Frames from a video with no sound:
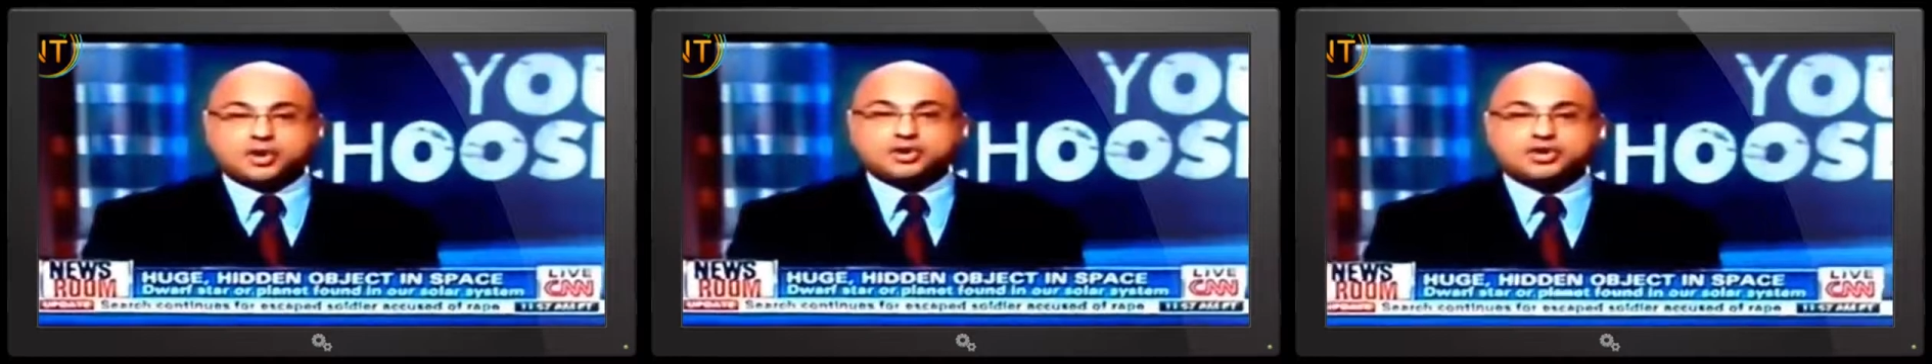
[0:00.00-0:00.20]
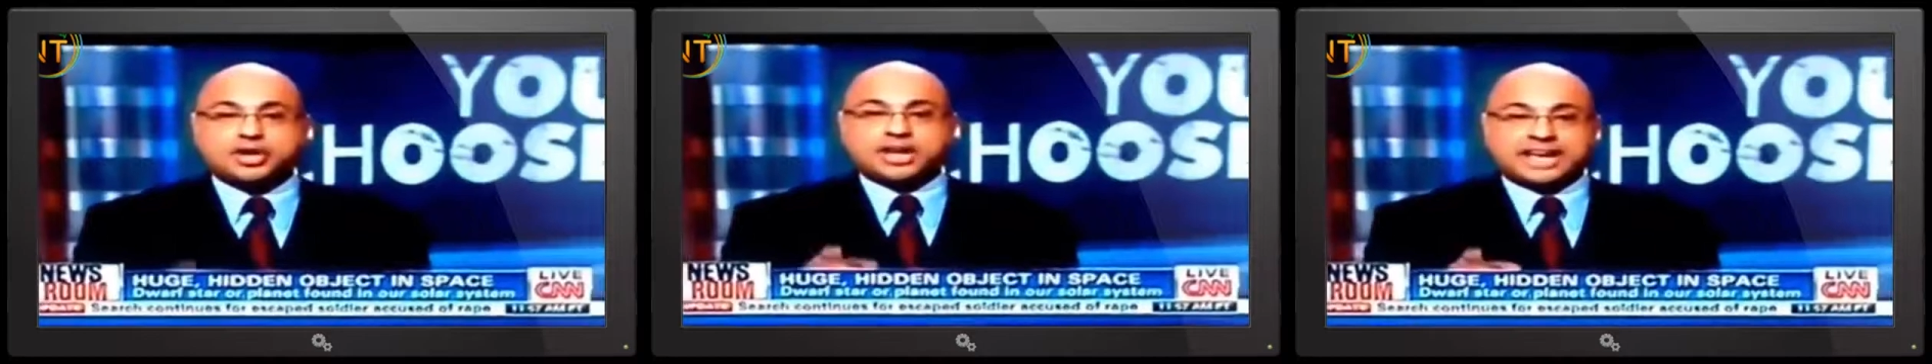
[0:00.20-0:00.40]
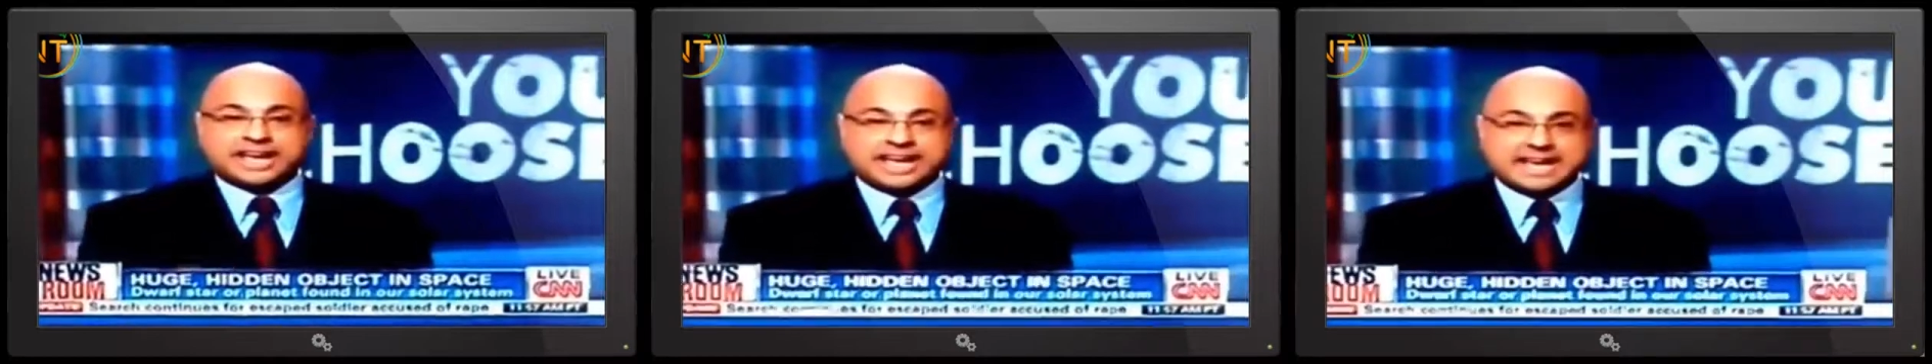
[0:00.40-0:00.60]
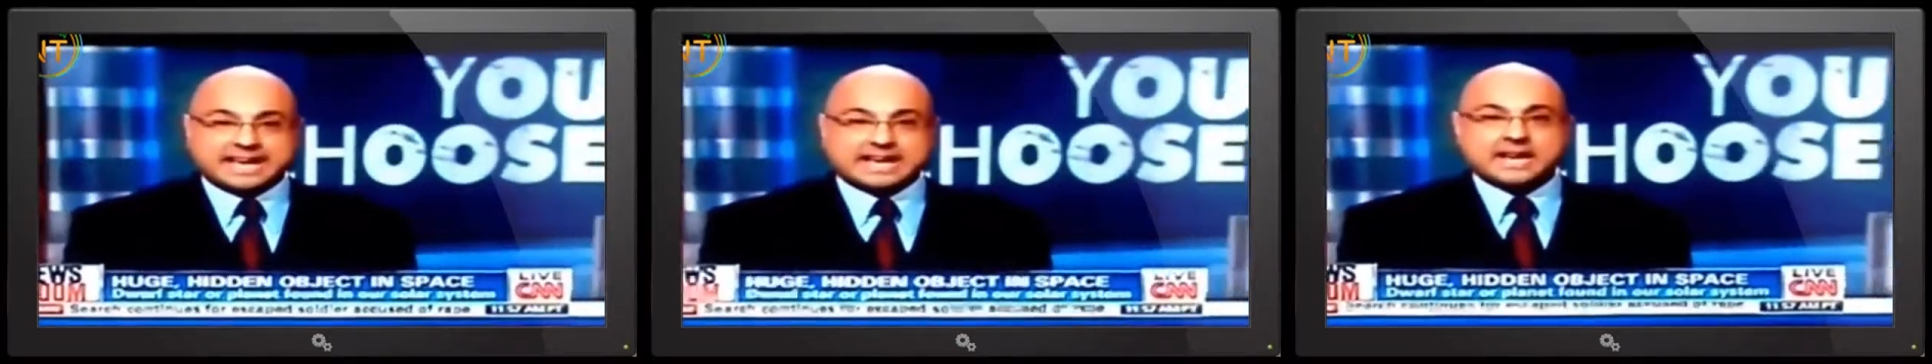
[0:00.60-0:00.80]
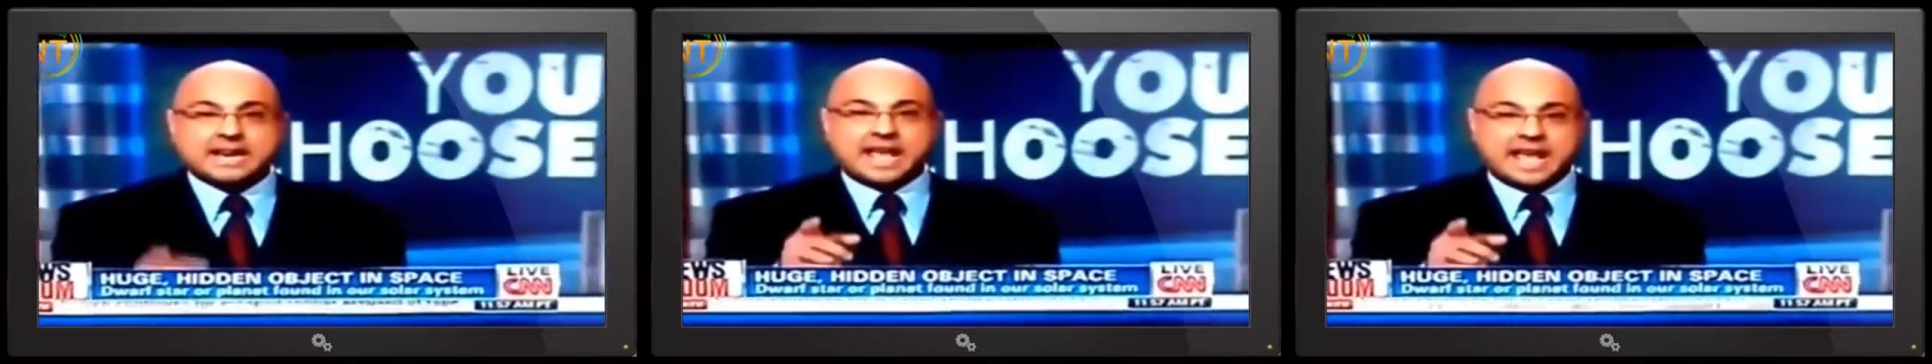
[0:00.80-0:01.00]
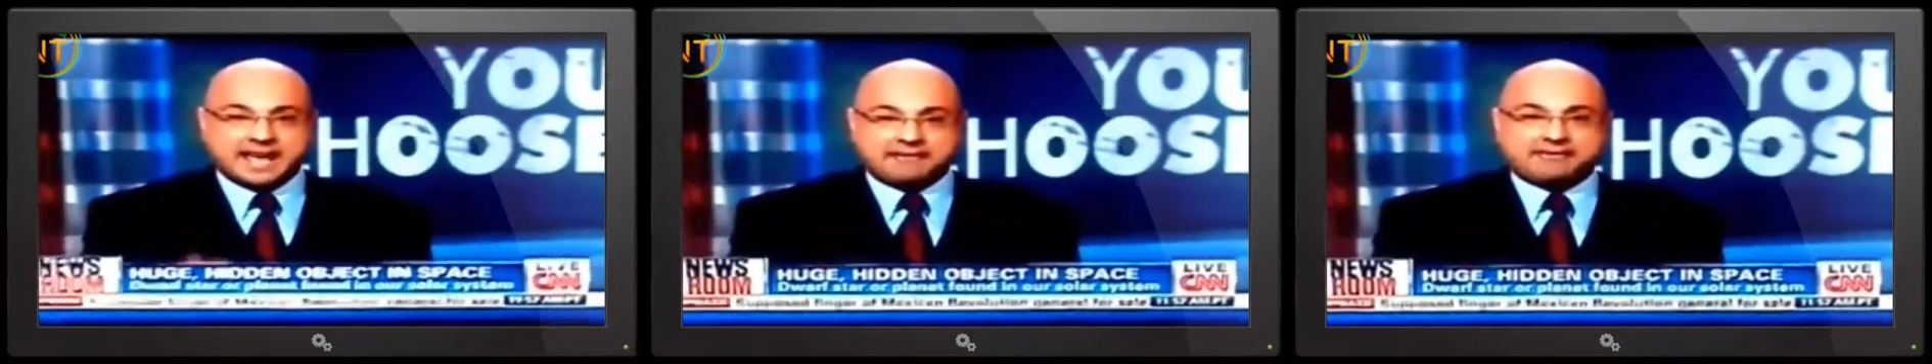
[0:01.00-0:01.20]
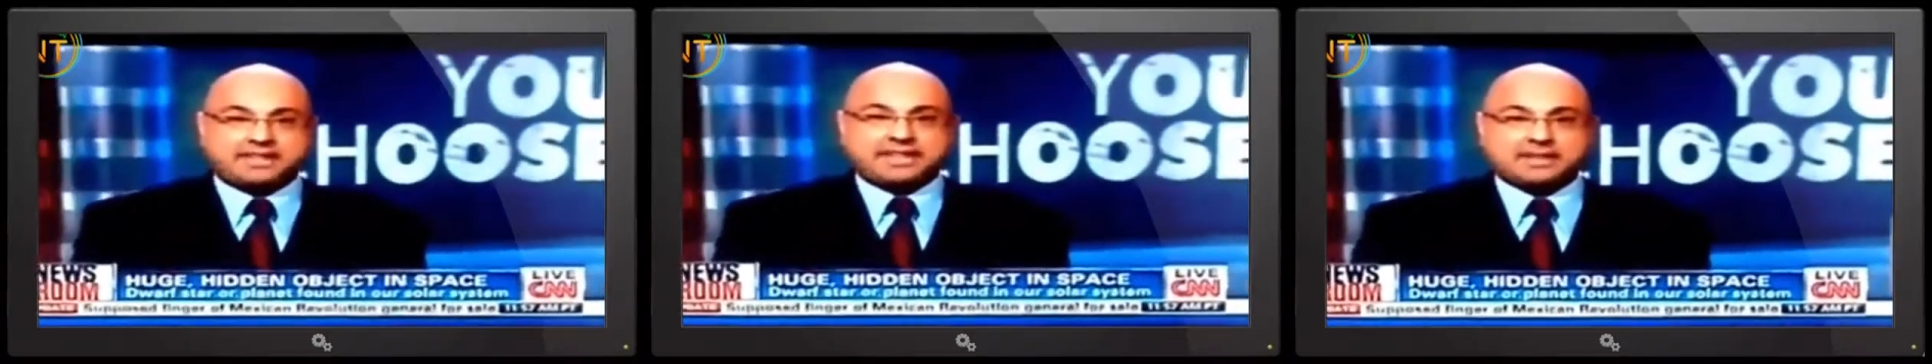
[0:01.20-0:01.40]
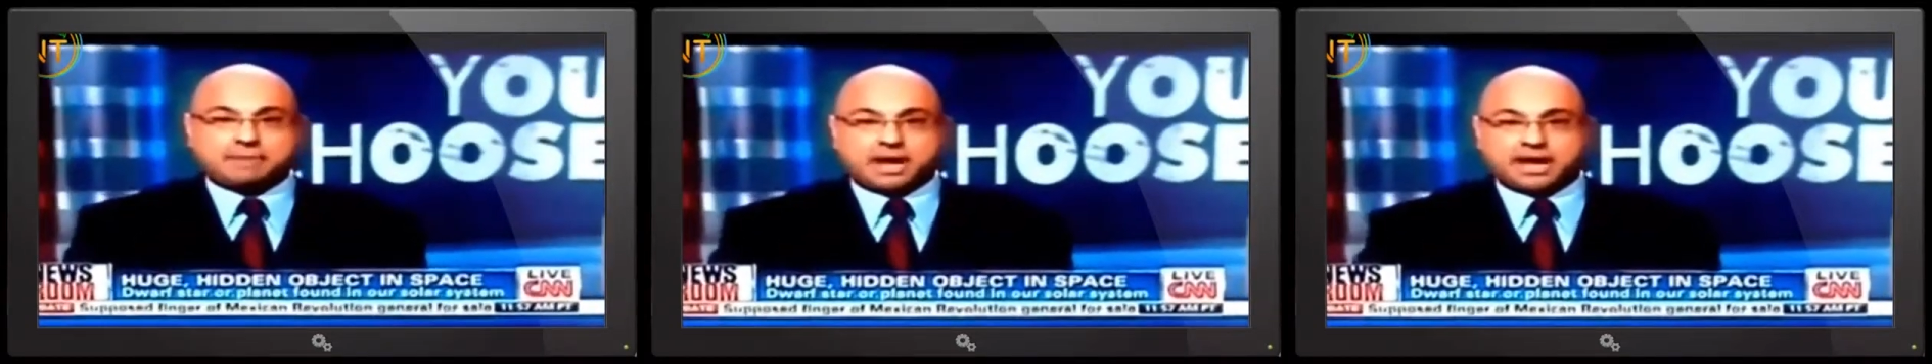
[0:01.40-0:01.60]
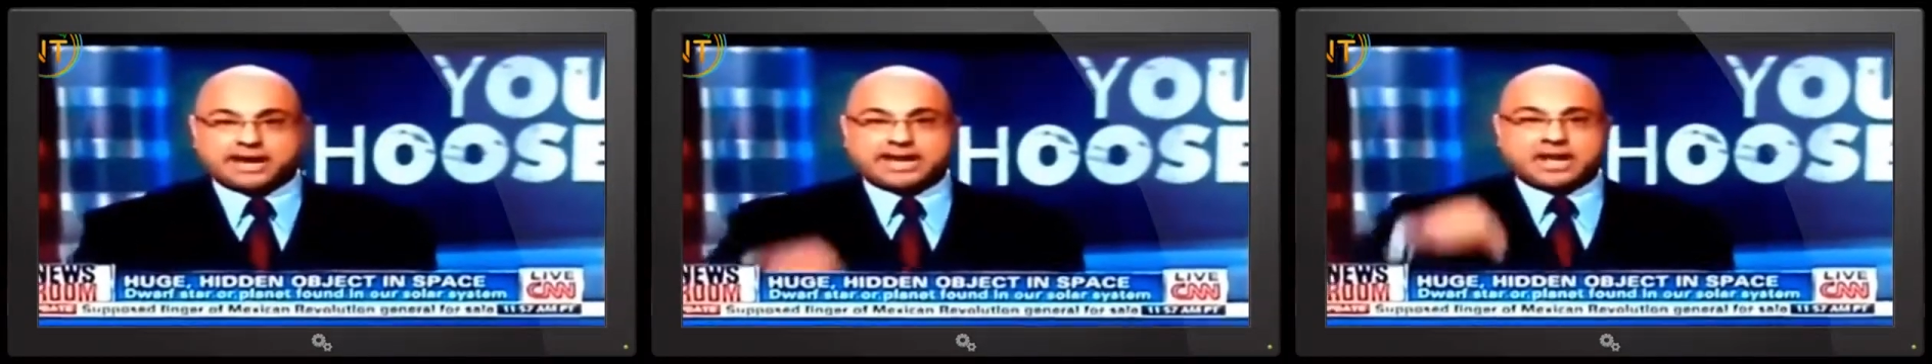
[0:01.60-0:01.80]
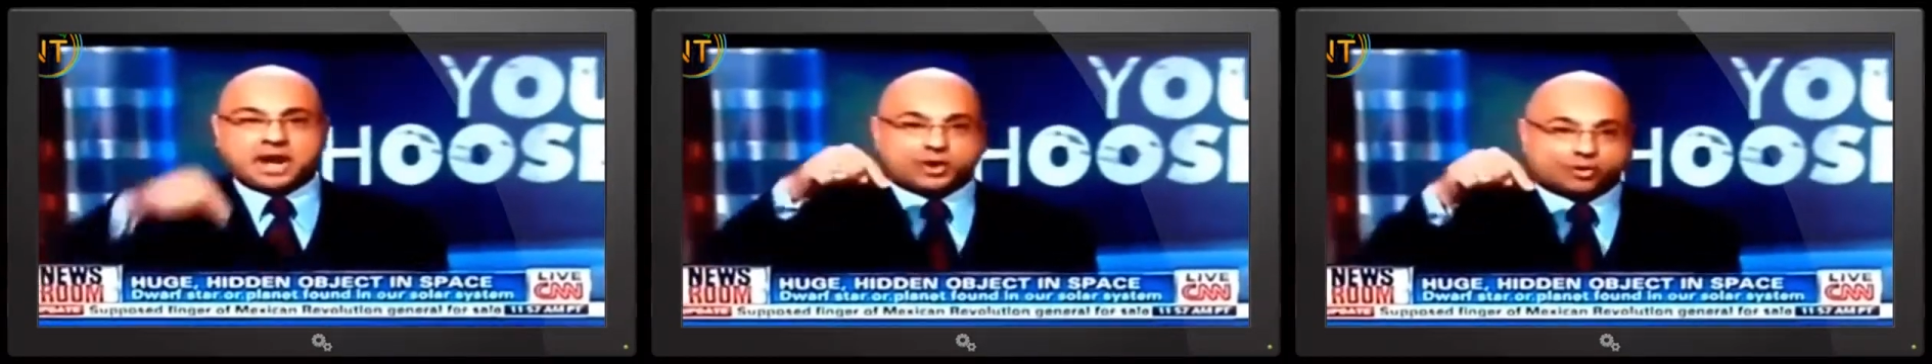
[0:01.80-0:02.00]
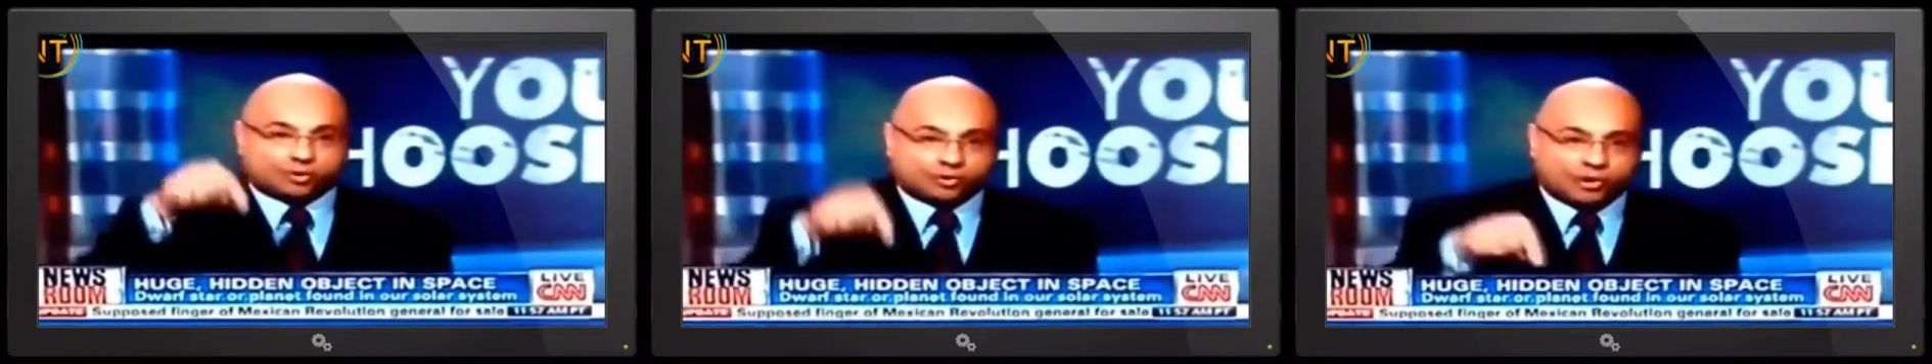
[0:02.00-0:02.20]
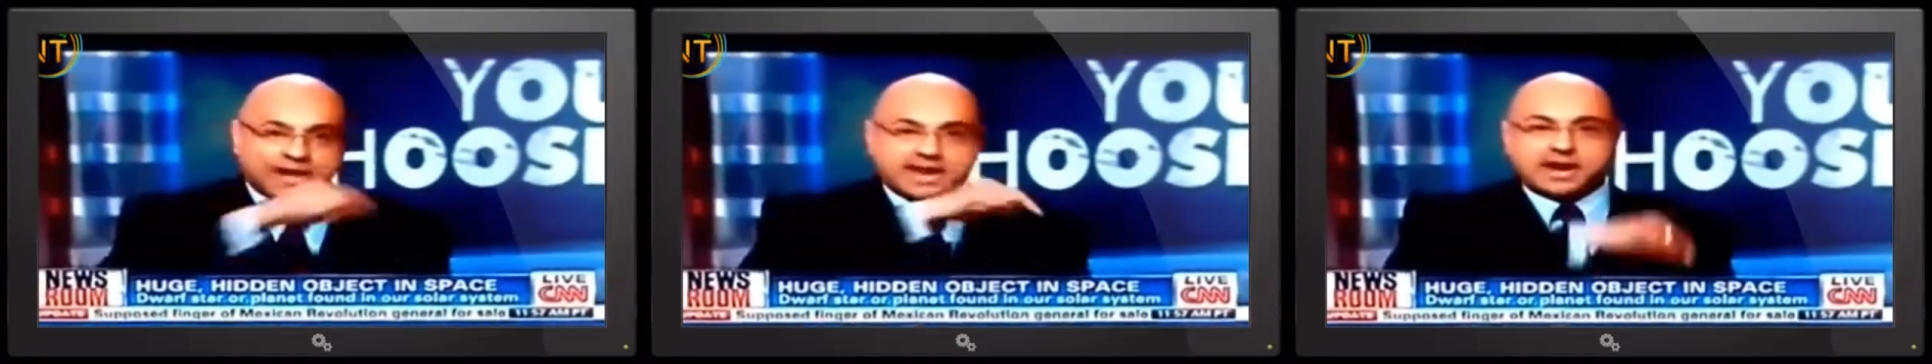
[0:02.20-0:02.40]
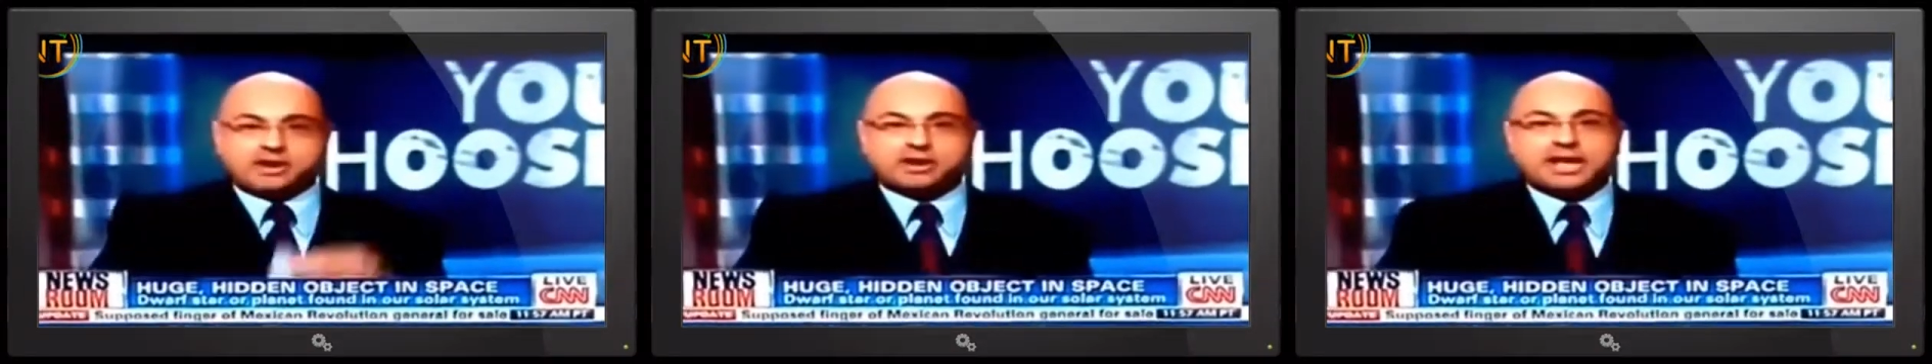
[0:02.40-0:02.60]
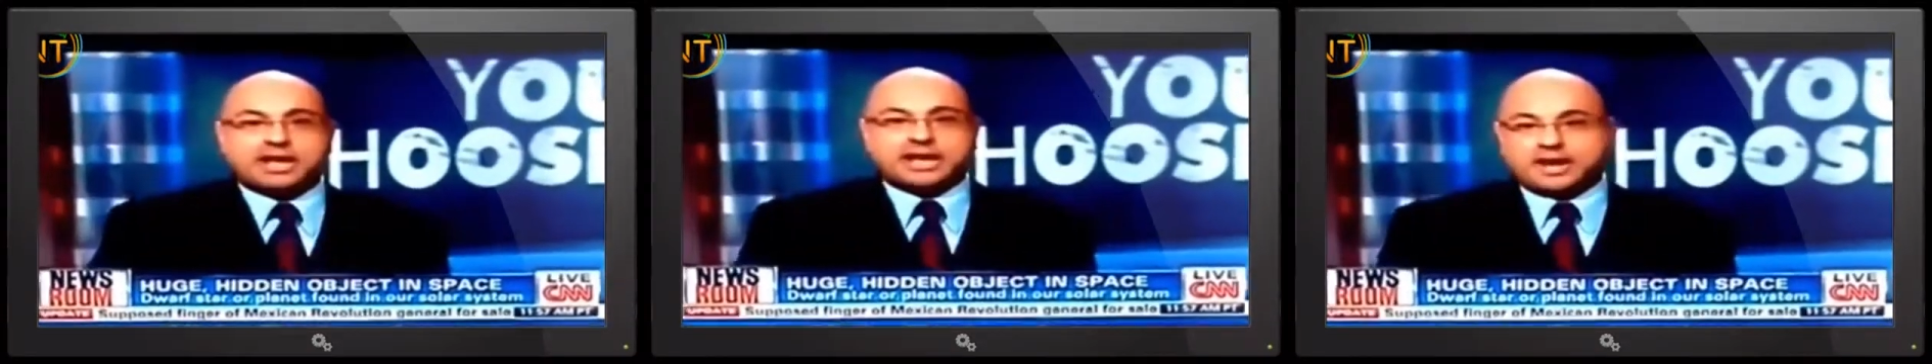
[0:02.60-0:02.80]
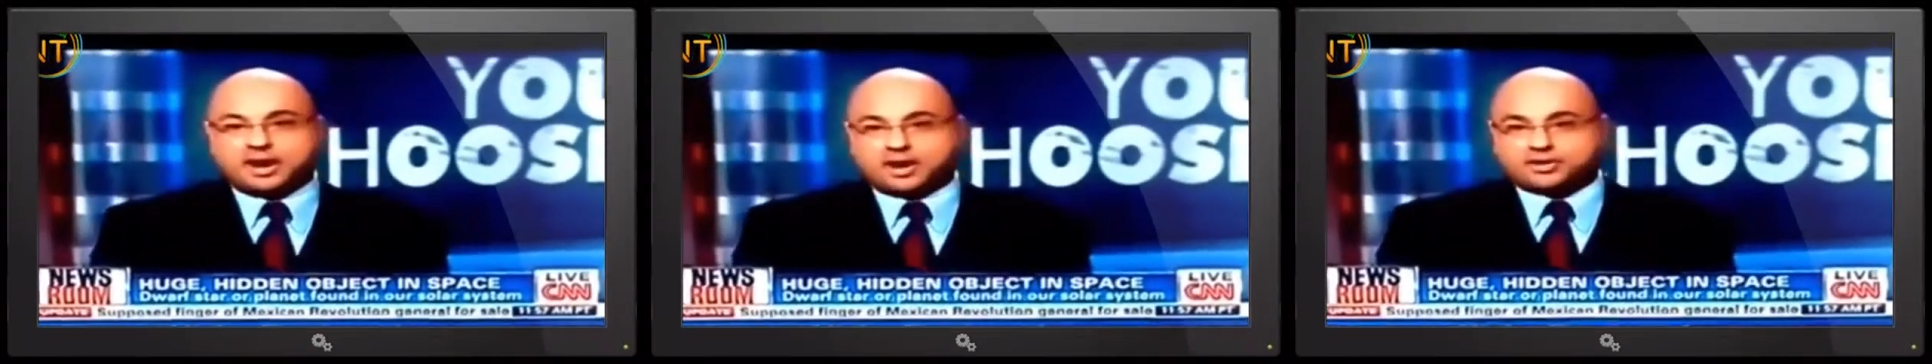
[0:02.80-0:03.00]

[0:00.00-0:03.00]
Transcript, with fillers: huge, hidden, heavenly body right here